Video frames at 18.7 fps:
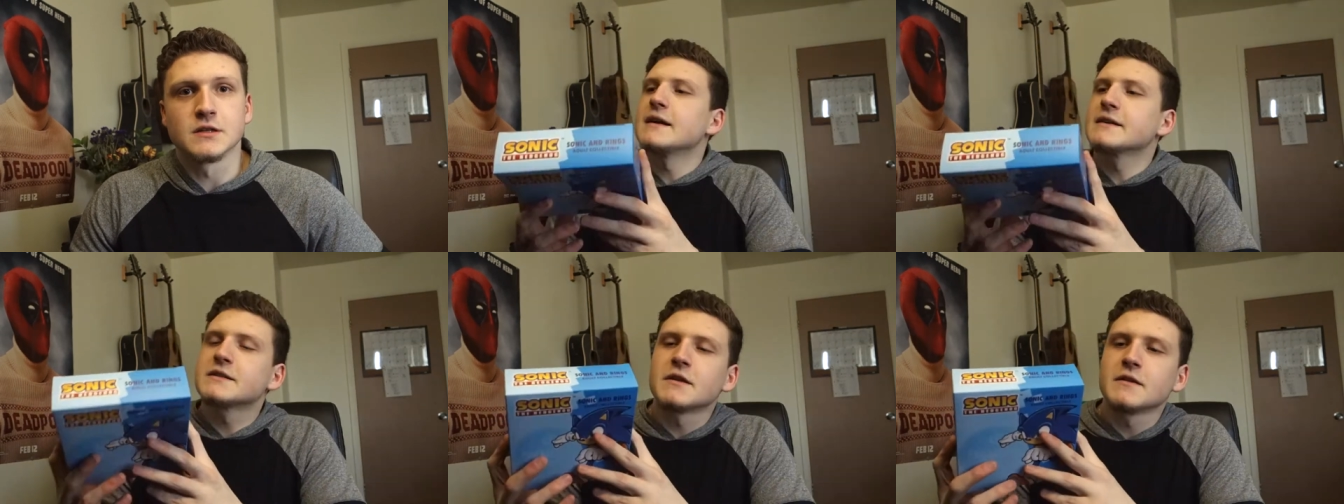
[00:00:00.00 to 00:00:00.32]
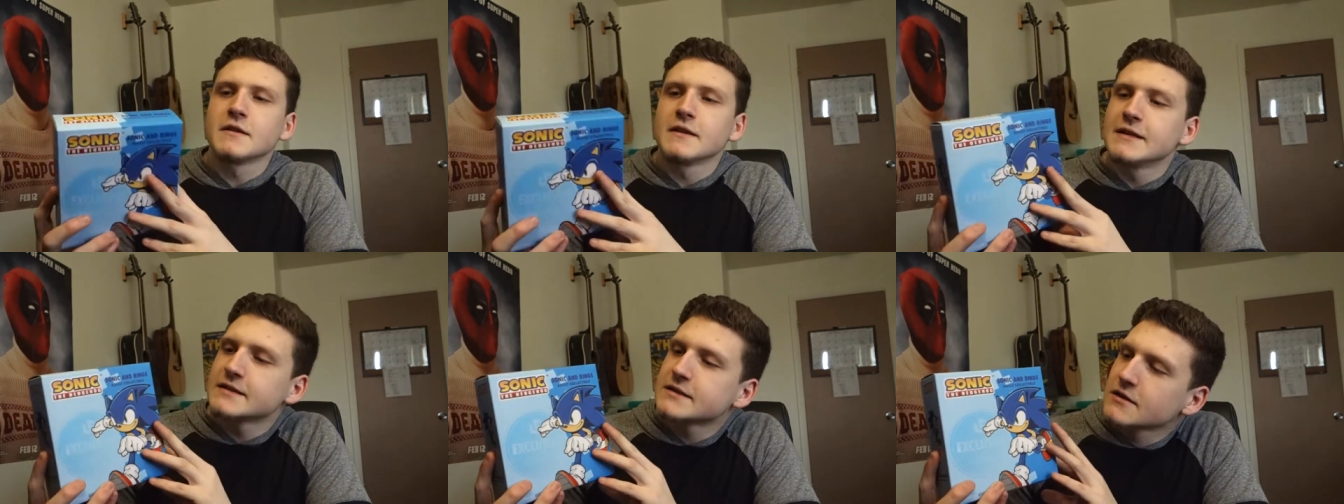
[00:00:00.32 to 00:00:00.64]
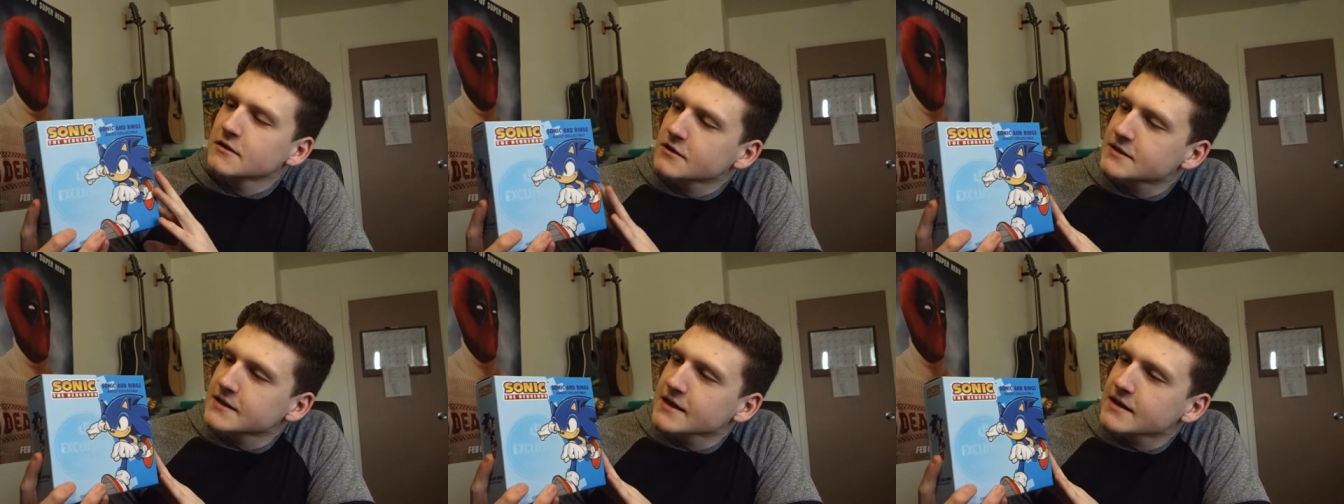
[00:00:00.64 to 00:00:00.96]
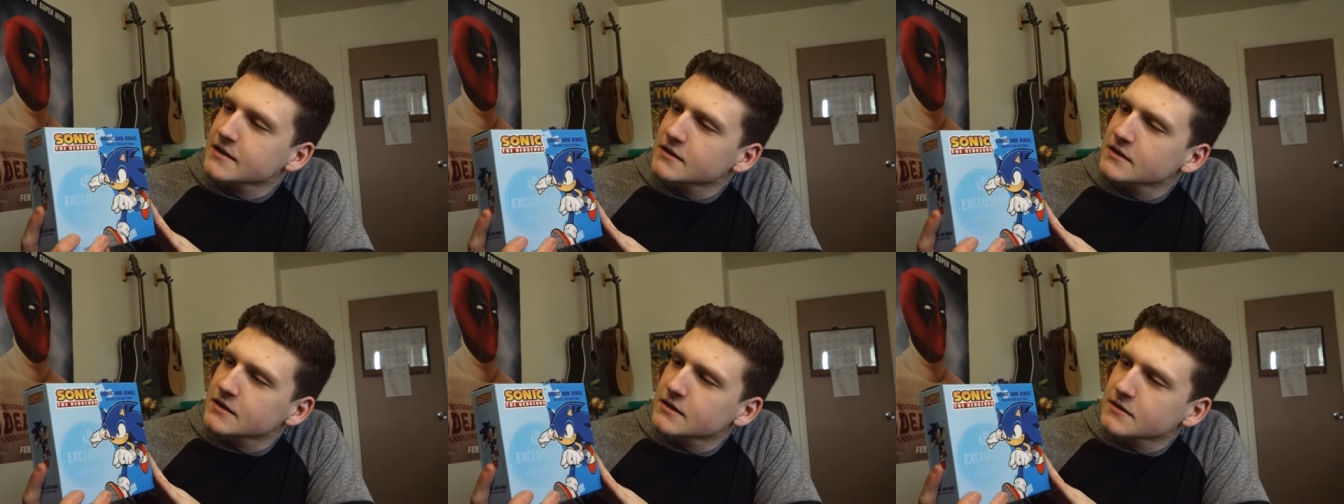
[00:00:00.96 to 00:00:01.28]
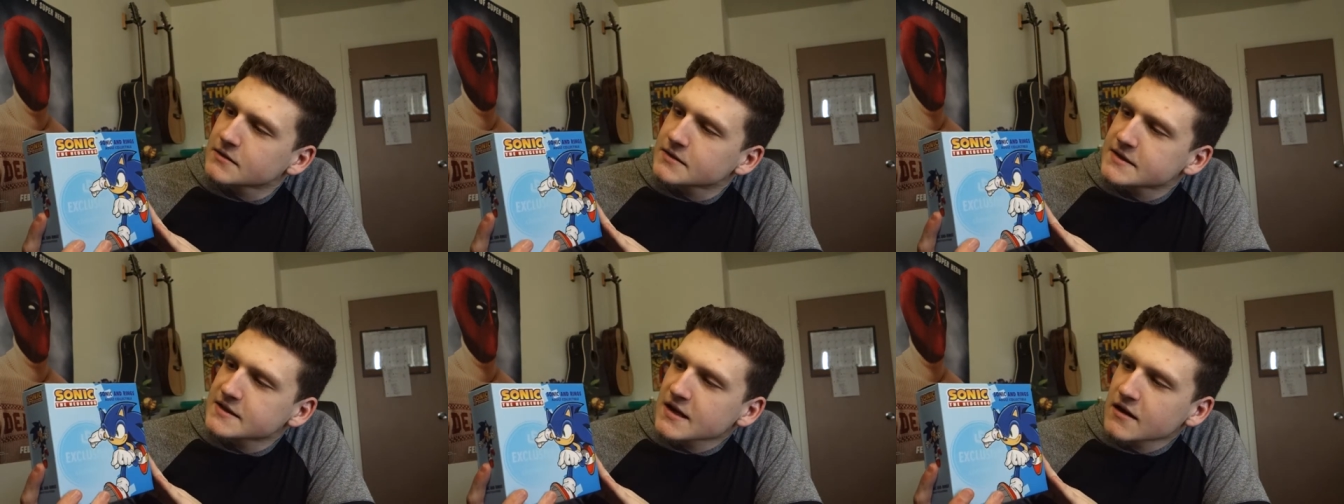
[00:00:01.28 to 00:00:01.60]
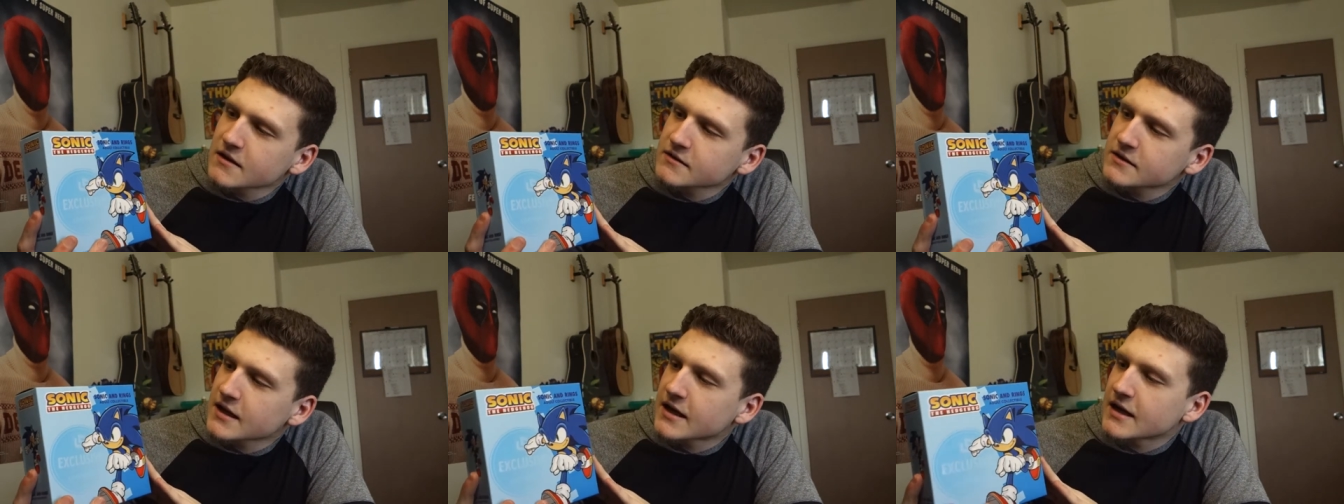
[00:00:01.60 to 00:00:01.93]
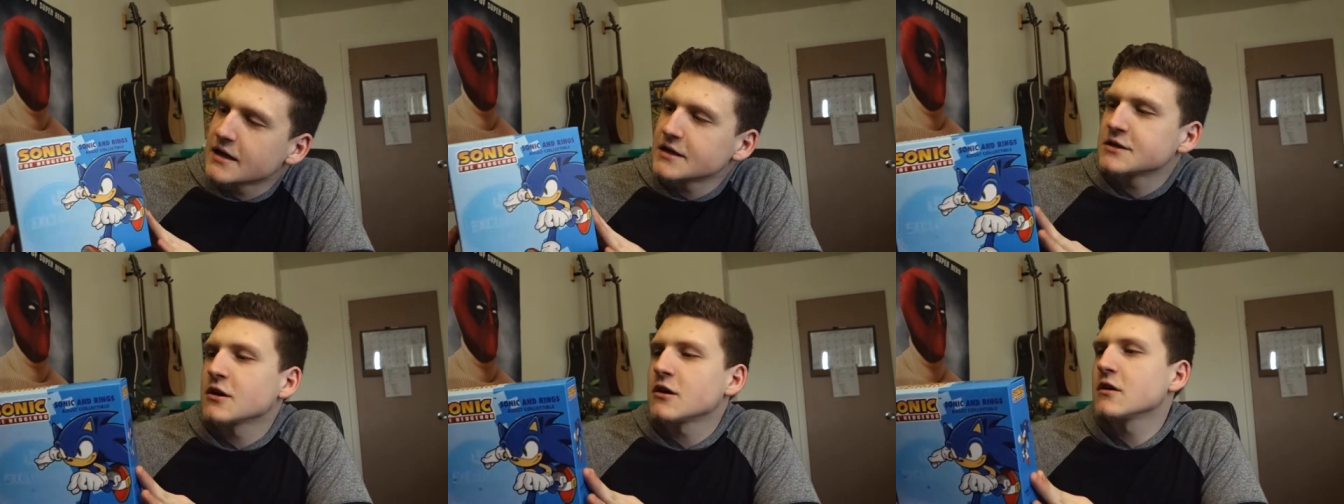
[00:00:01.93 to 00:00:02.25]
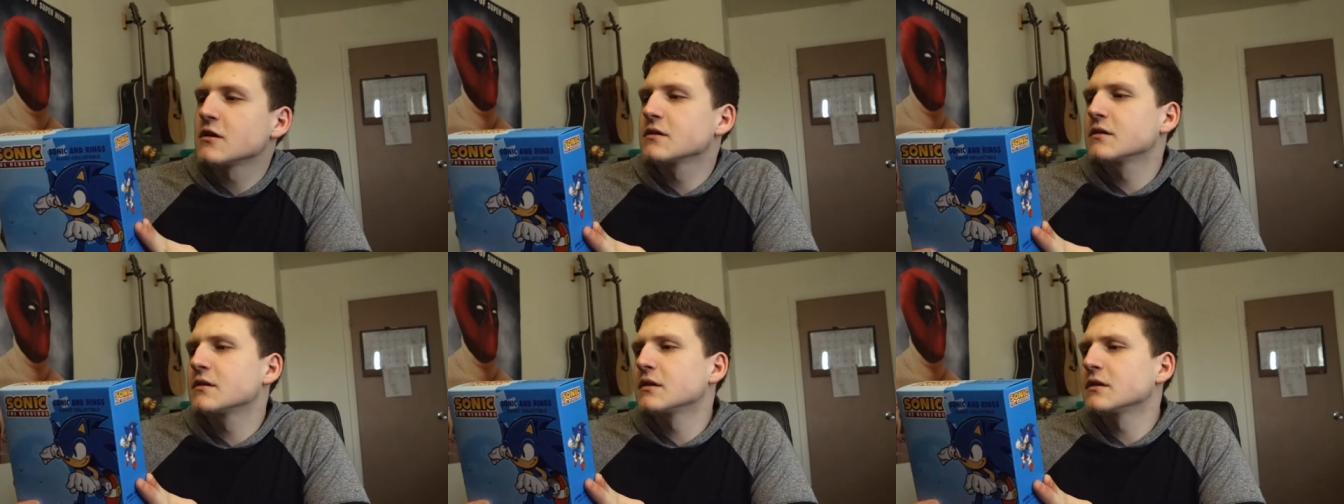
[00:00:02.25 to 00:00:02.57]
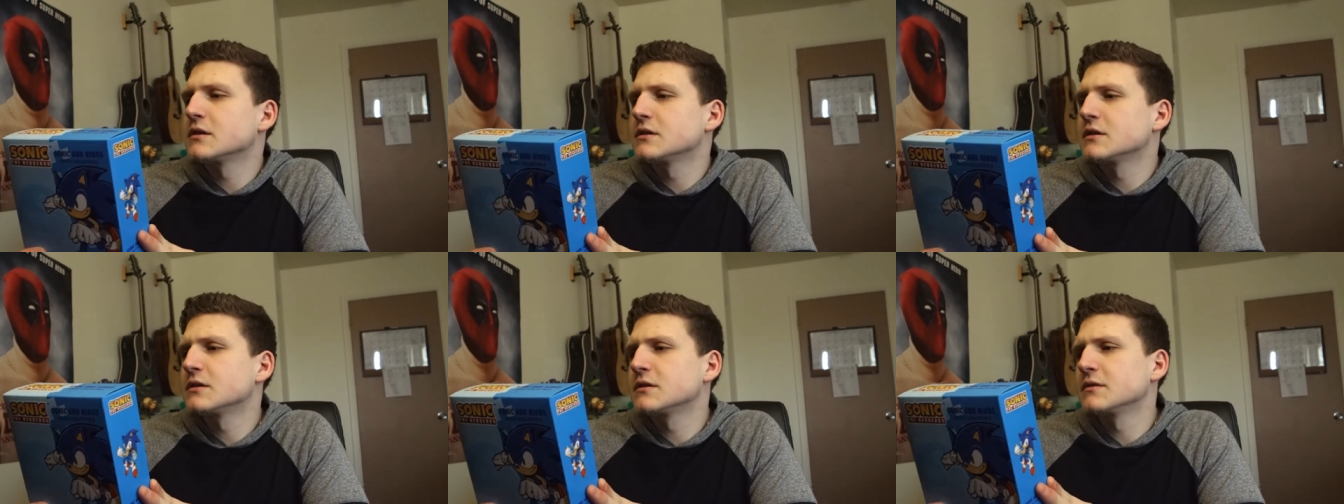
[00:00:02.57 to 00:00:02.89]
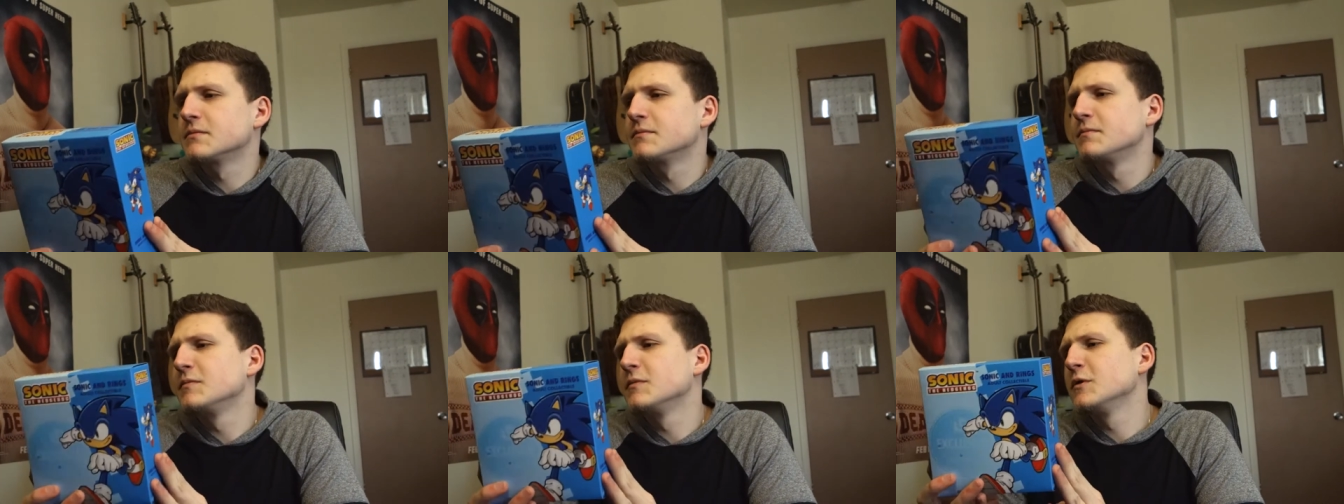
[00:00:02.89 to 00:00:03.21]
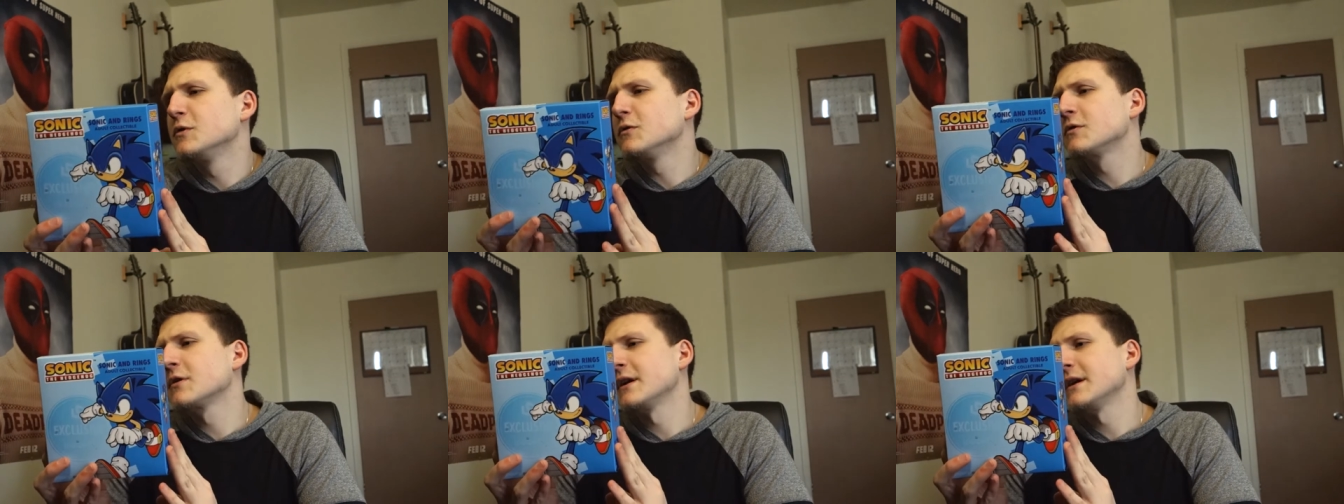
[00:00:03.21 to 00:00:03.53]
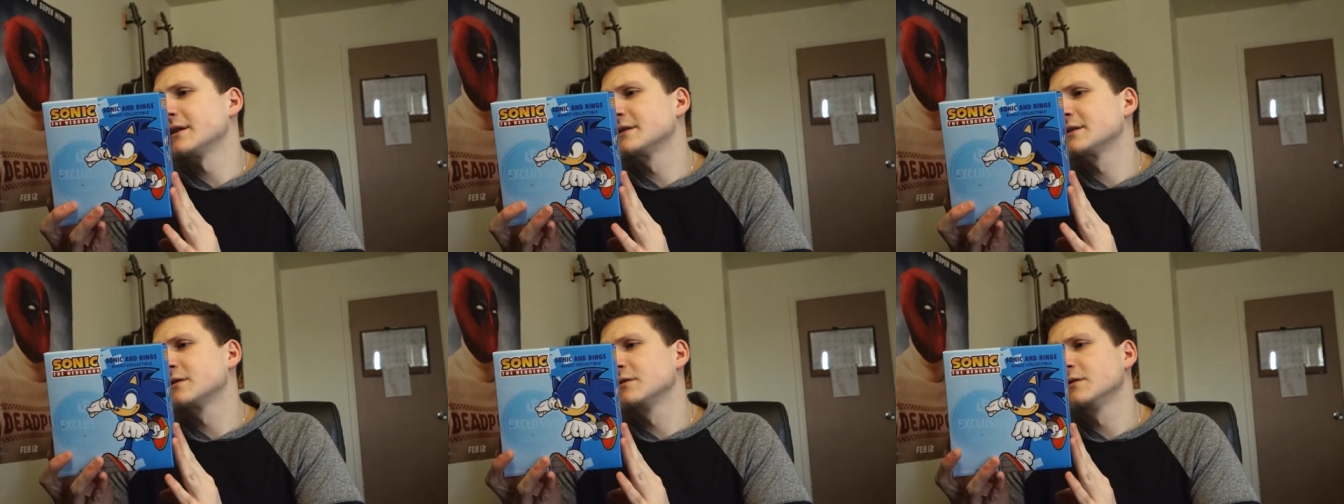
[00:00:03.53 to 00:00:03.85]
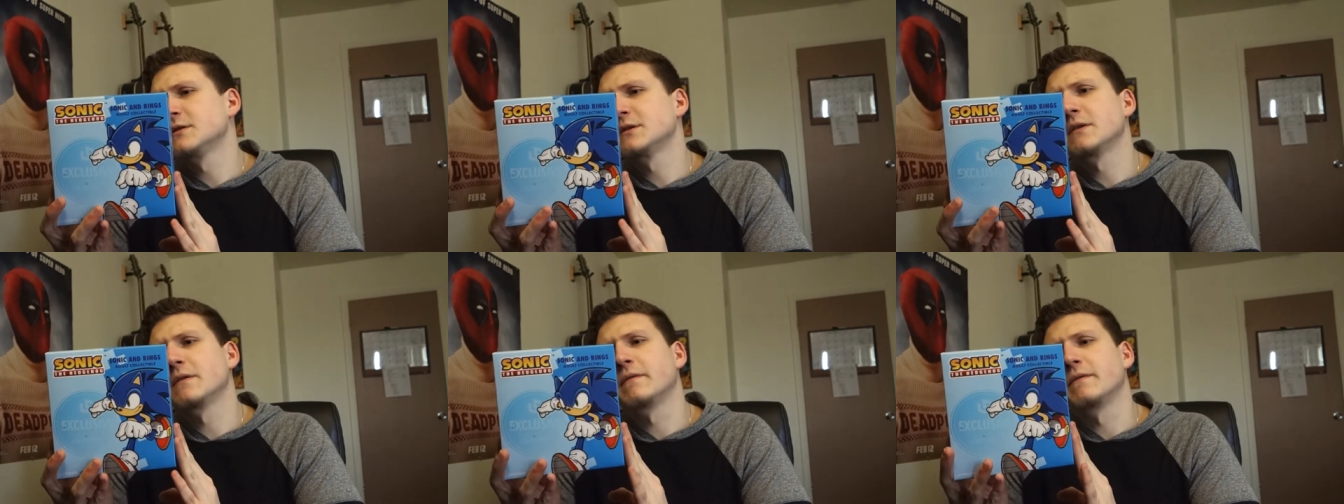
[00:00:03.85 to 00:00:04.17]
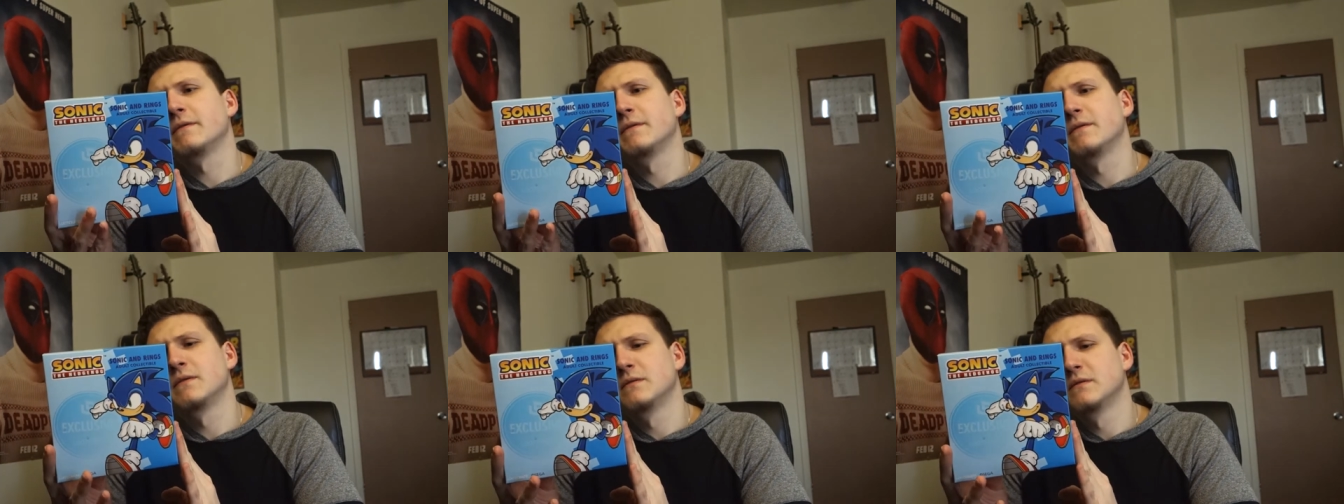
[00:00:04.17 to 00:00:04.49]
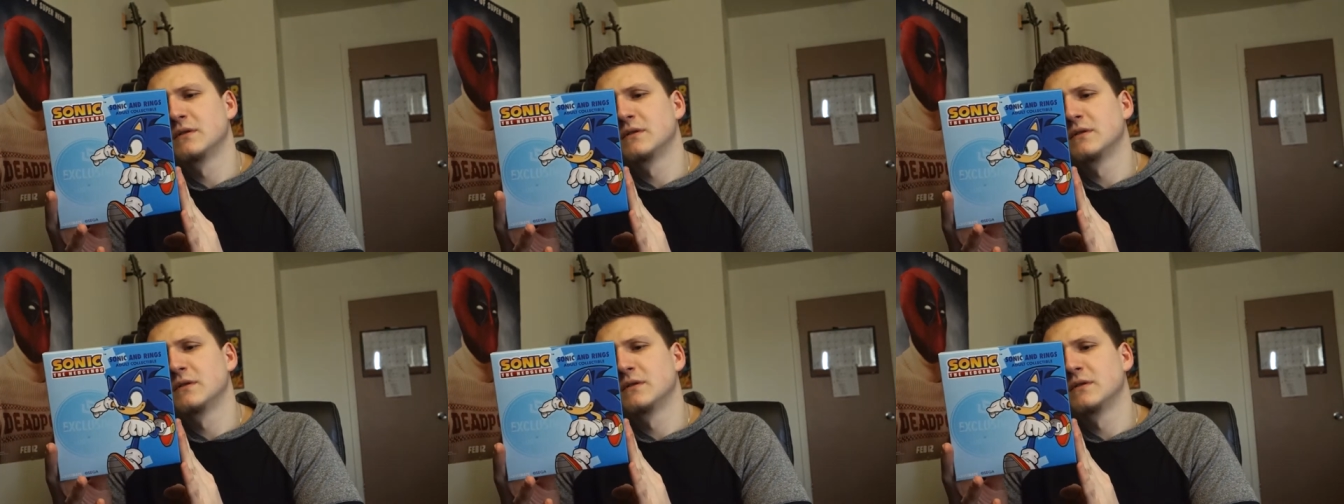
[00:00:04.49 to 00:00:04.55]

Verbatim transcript: Next on the list, it looks like a Sonic the Hedgehog Loot Crate exclusive.